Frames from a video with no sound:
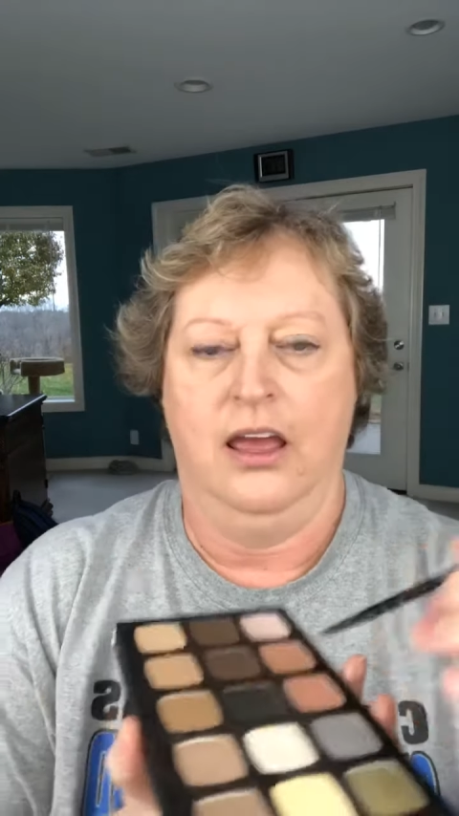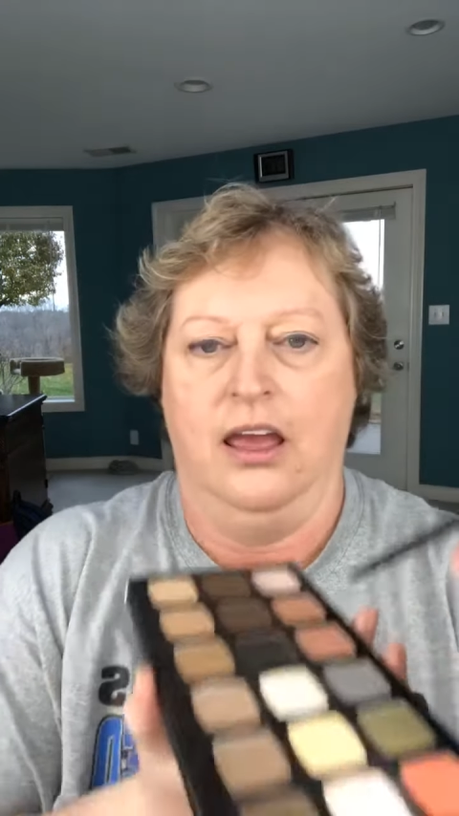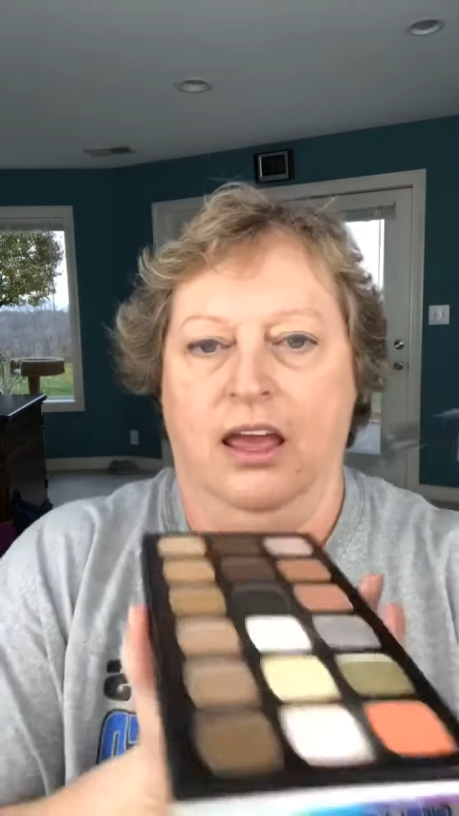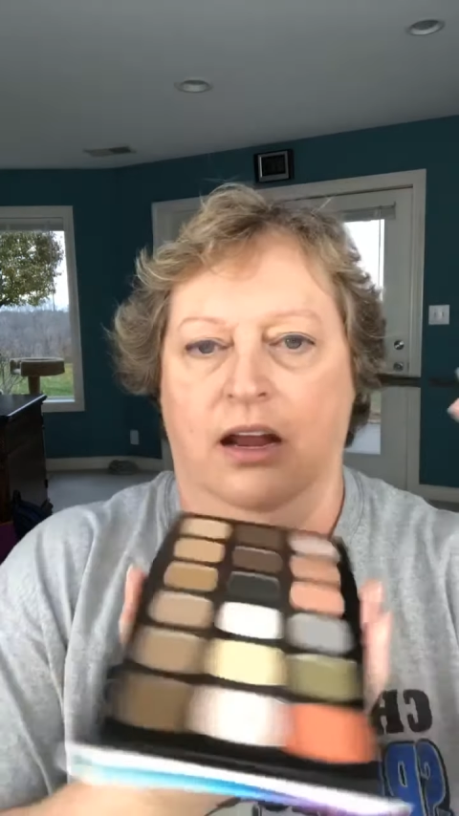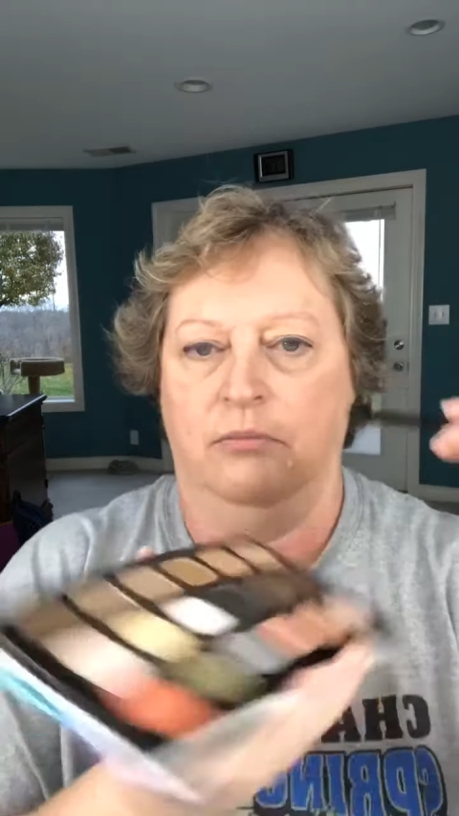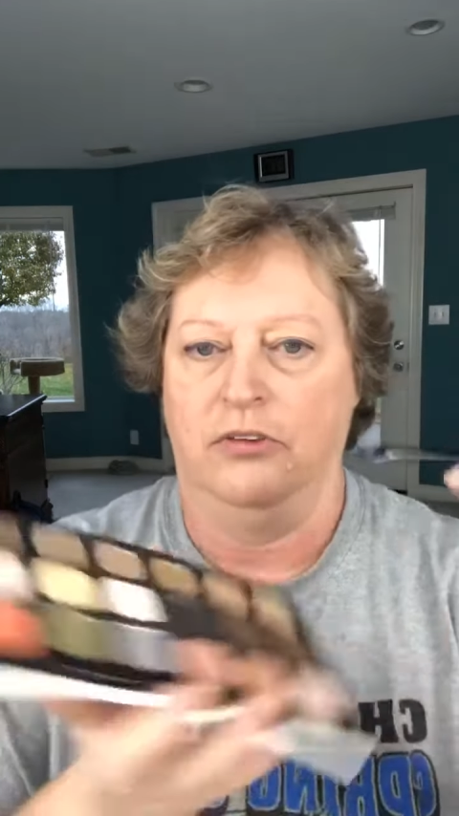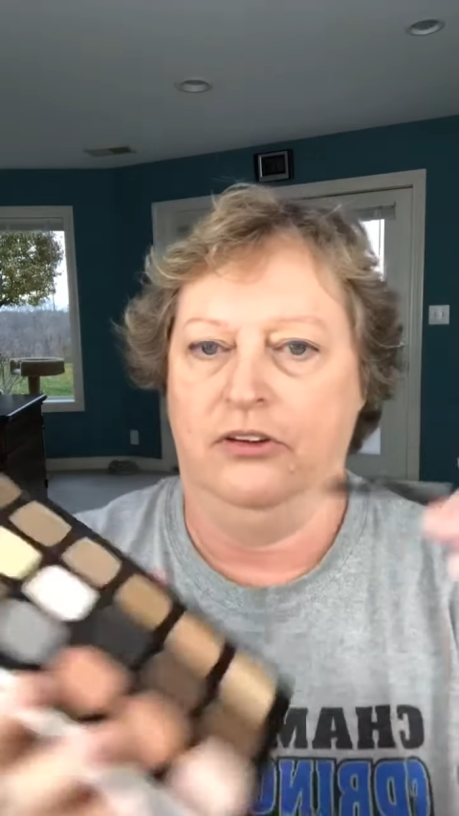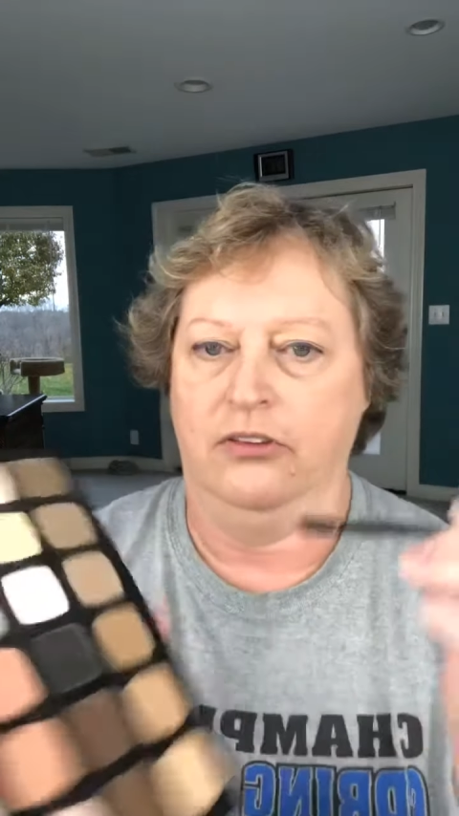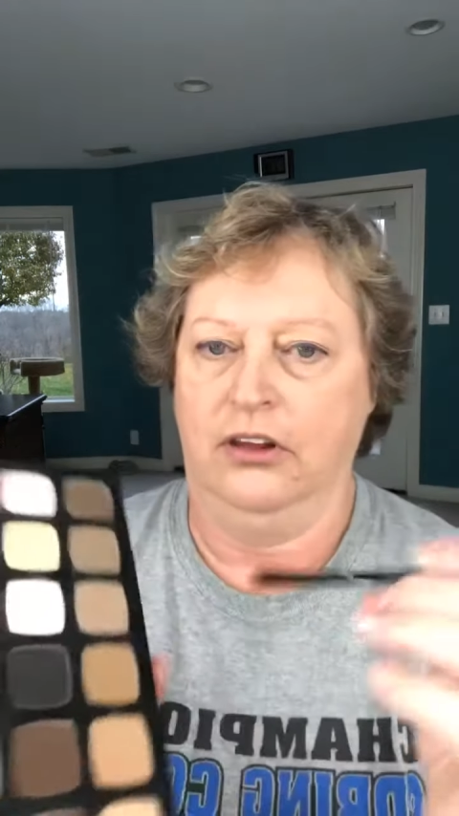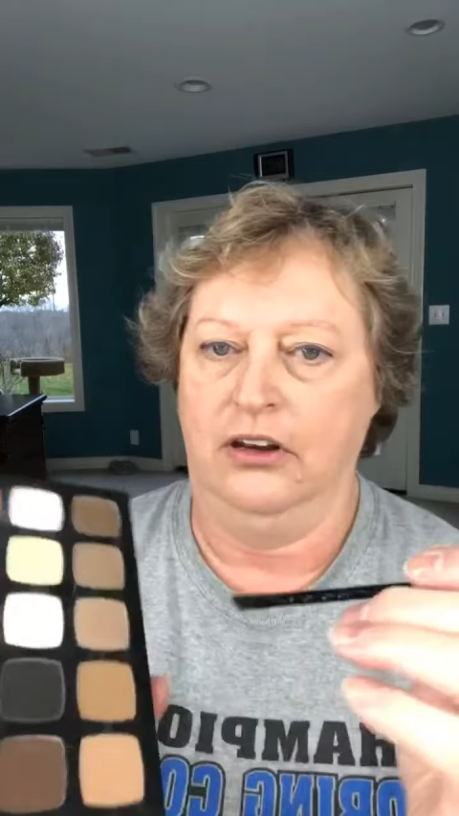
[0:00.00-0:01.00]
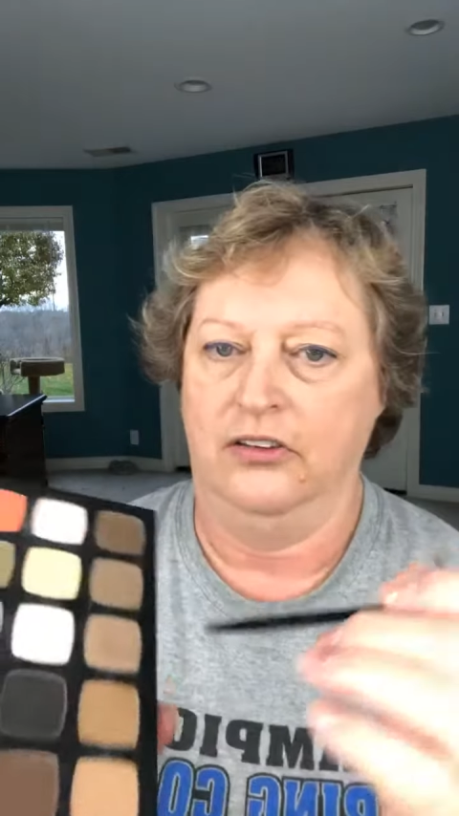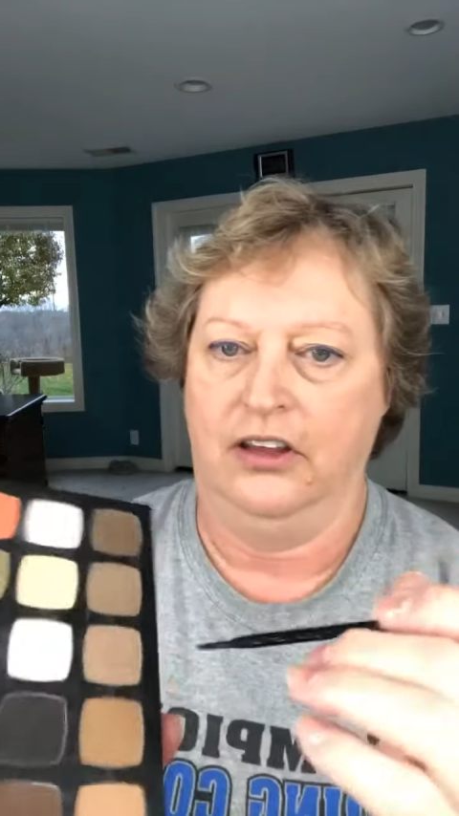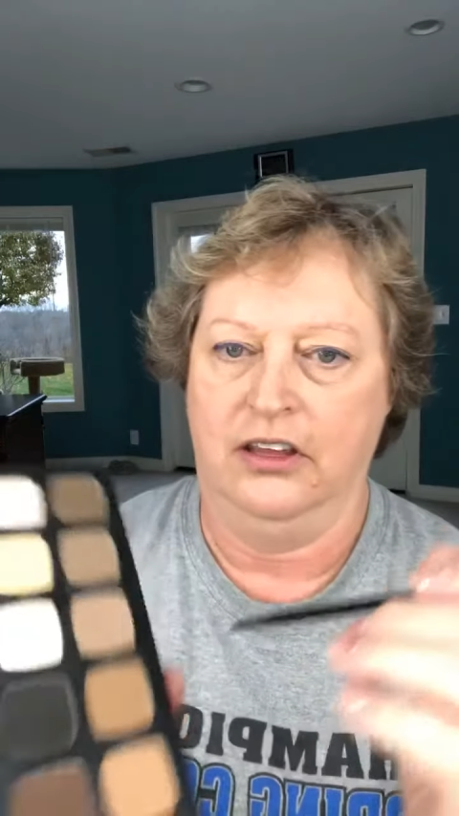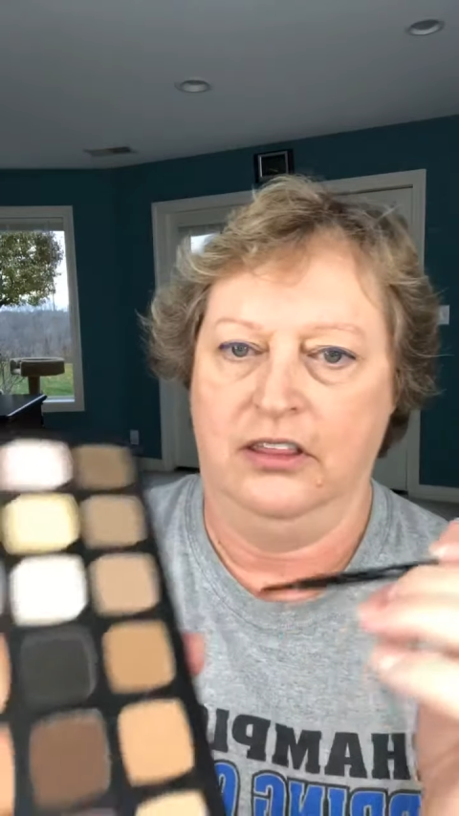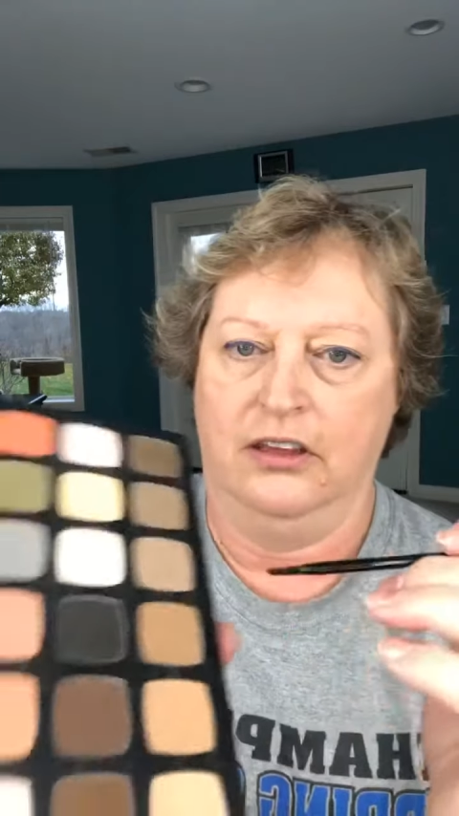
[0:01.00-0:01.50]
And I'm just gonna
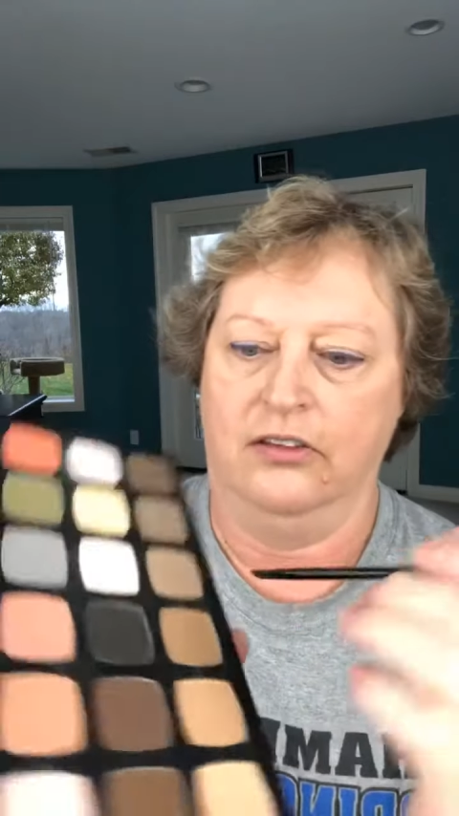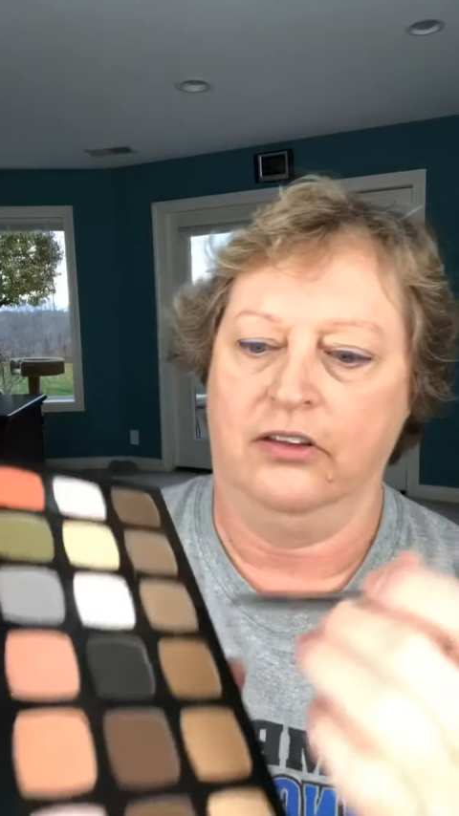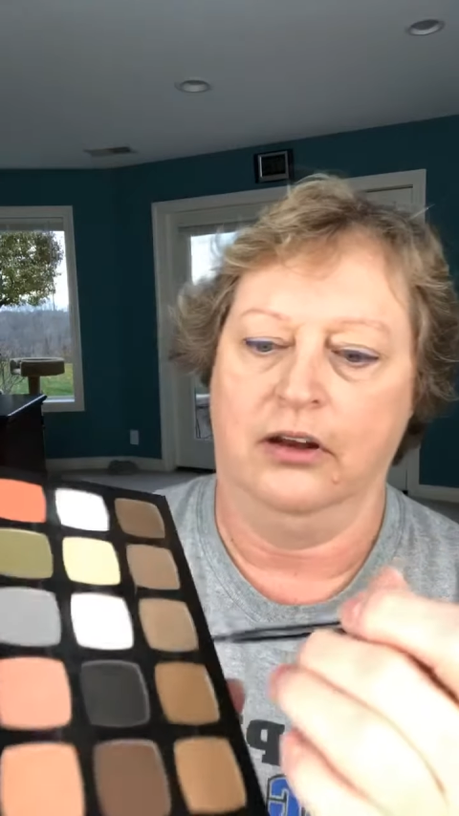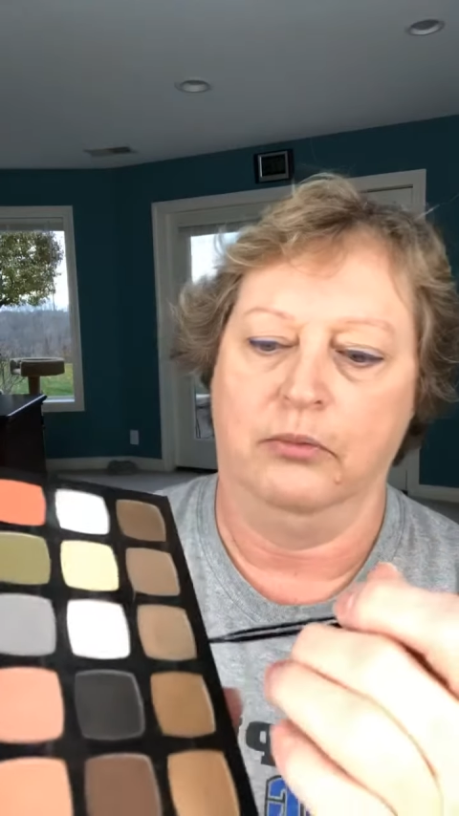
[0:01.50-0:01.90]
take this and I'm